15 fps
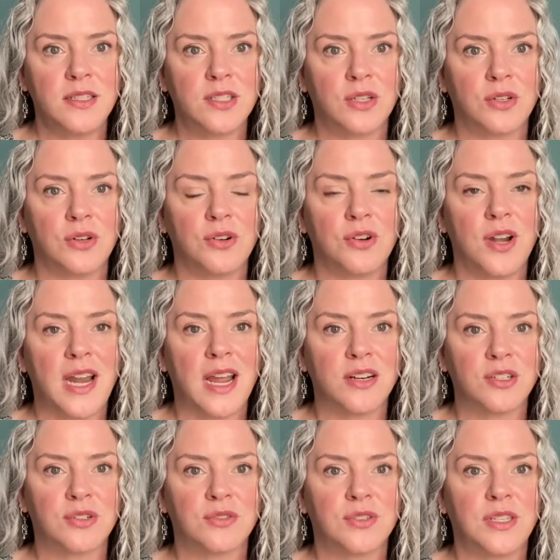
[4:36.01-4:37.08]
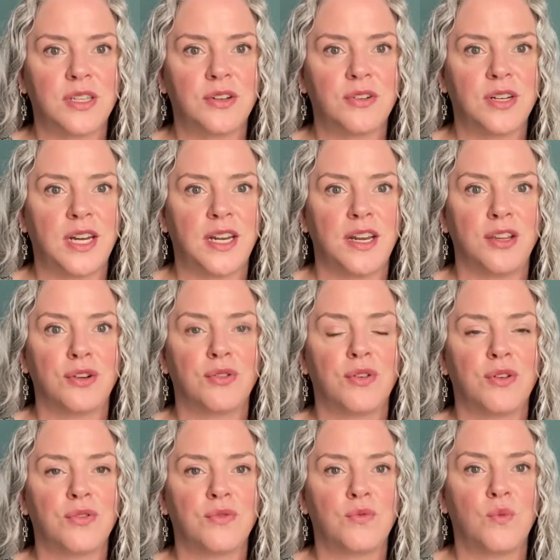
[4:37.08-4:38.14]
so you're naturally creating your
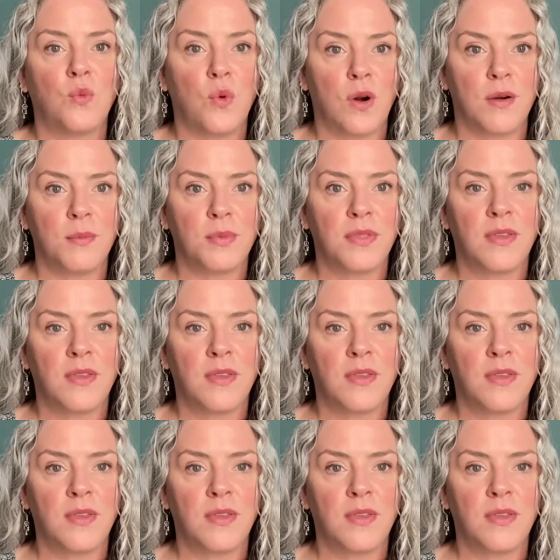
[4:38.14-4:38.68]
own warmth.